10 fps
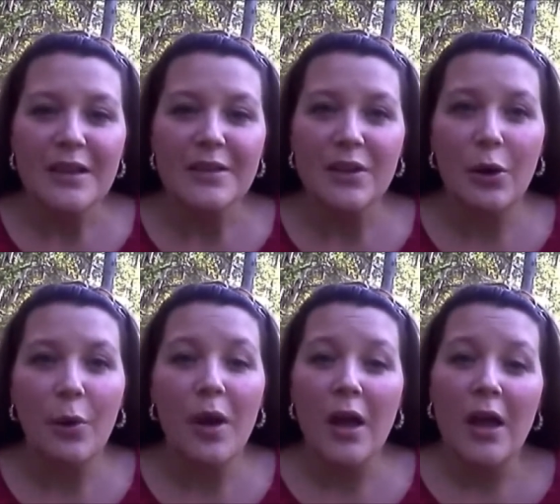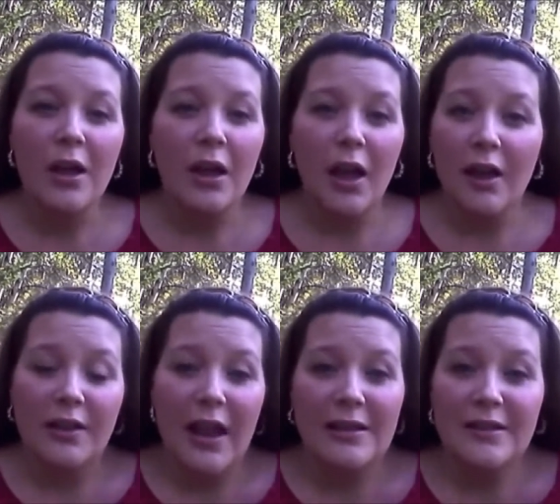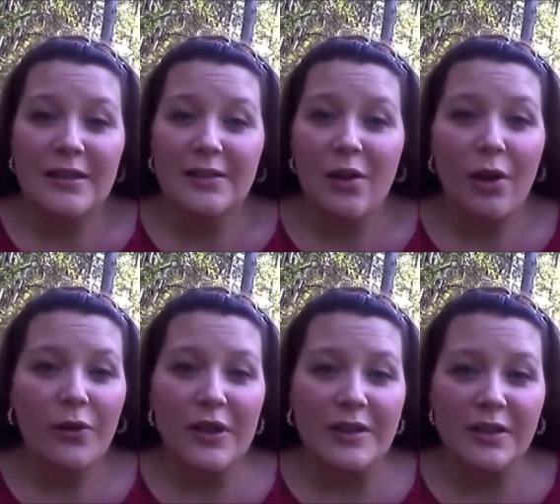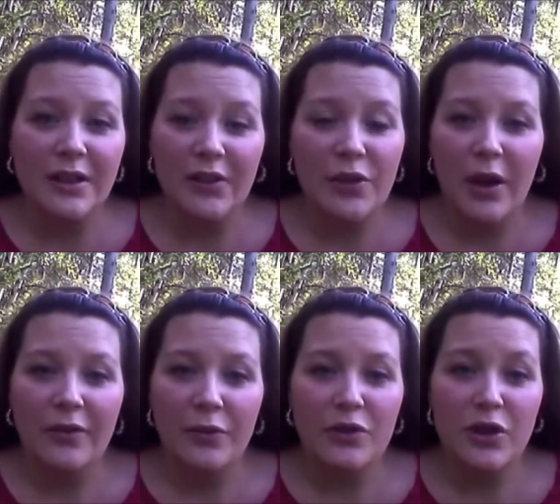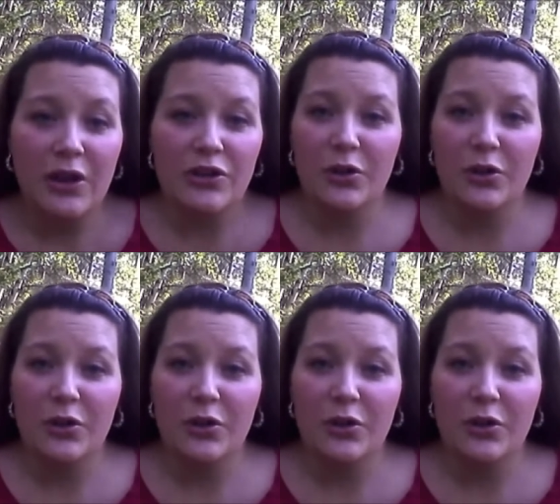So, as in all things in life, you have to adjust.